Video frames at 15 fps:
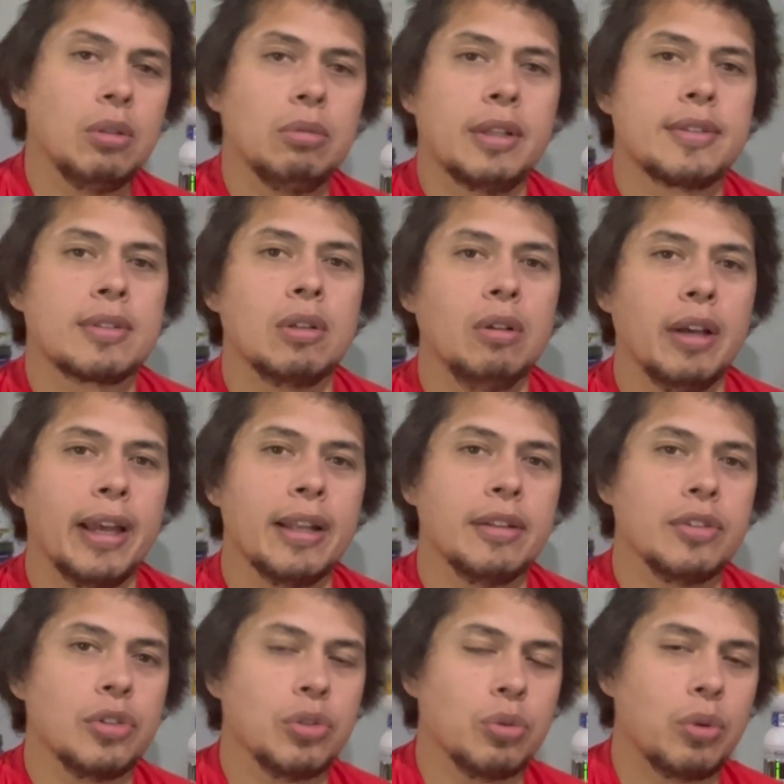let's go ahead
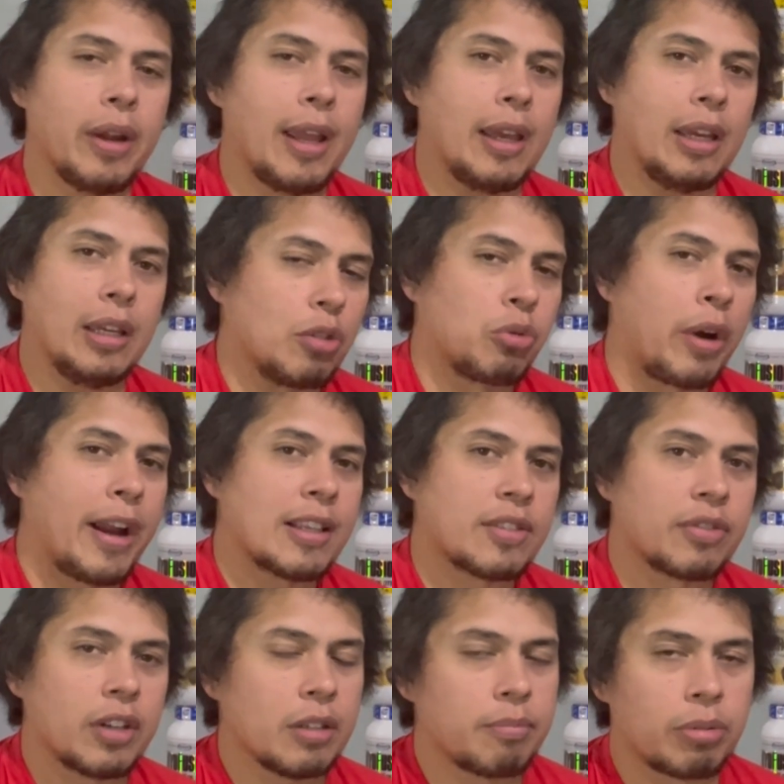and do a
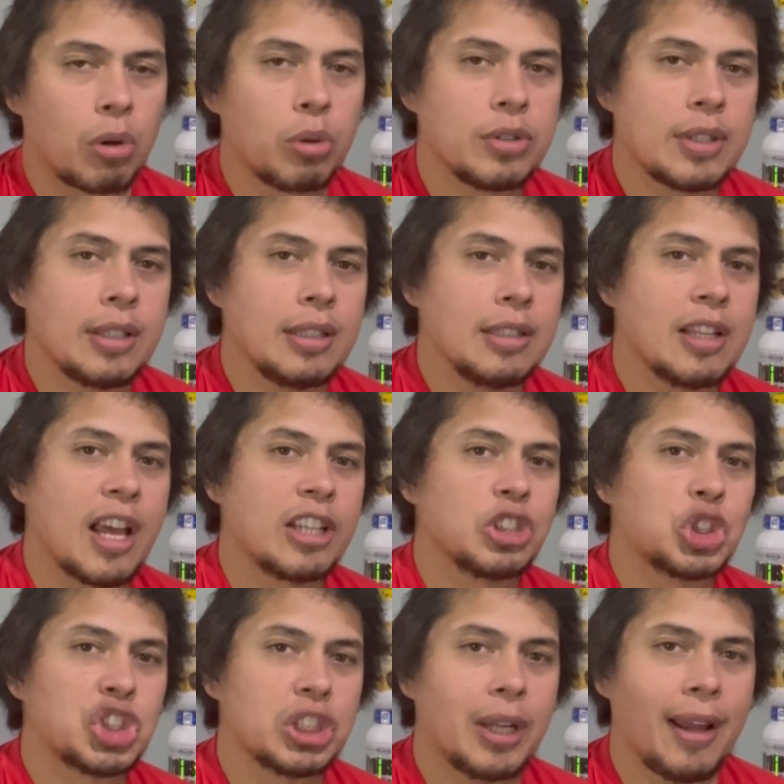grass-fed protein
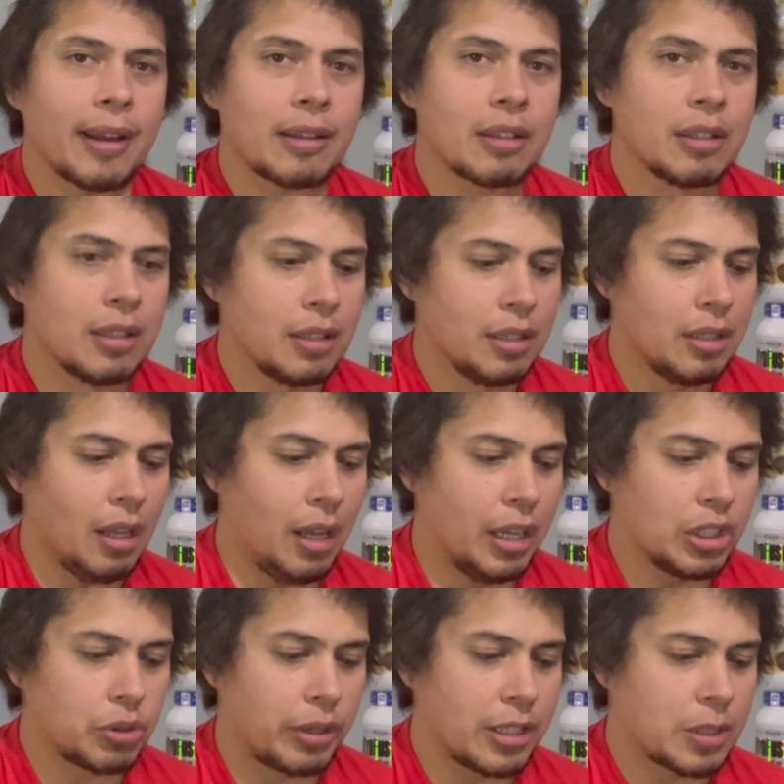check on
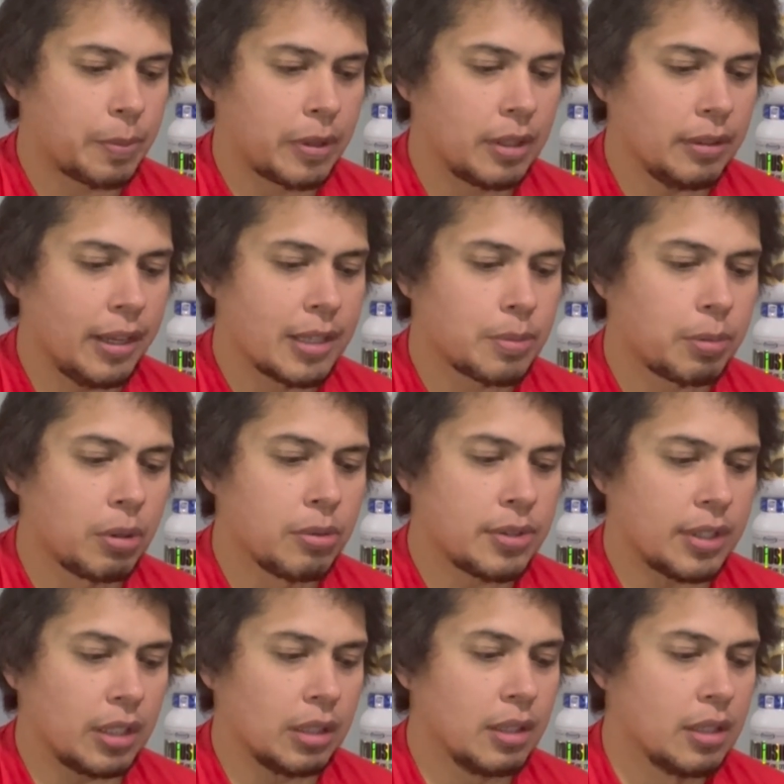Transparent Labs
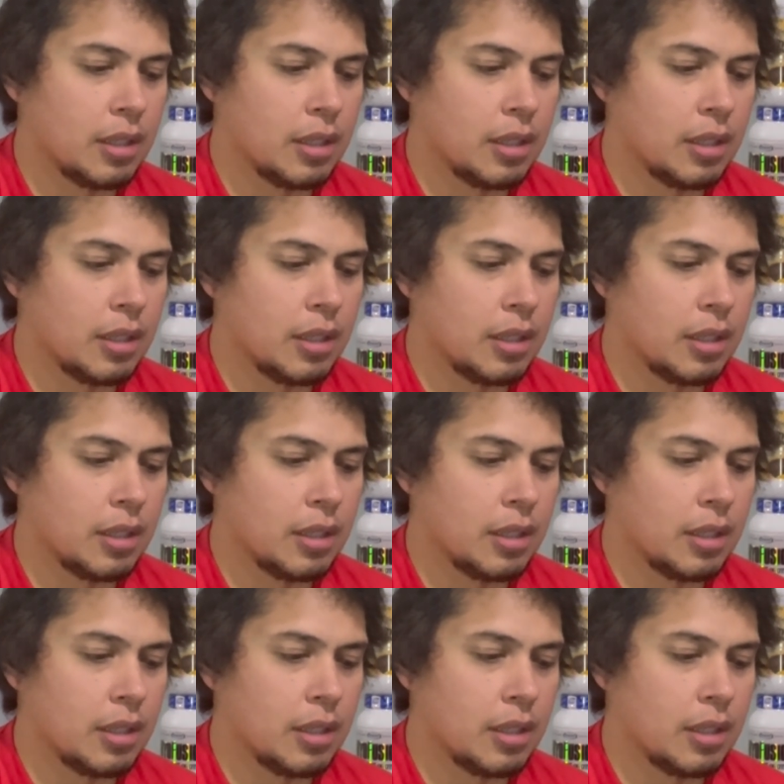protein.